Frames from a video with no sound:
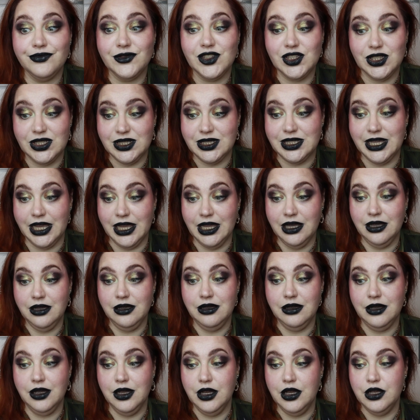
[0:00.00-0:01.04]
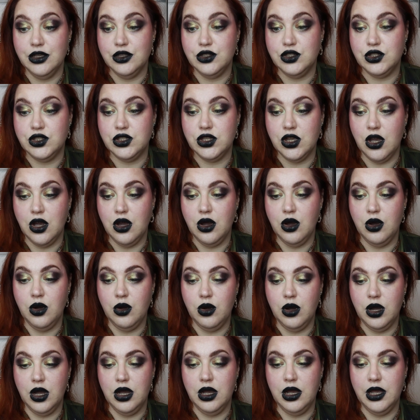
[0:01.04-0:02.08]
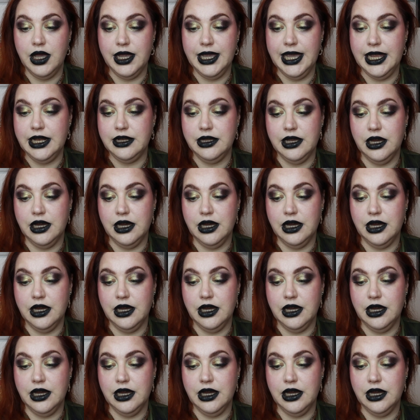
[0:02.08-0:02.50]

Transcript: Just saying. So again,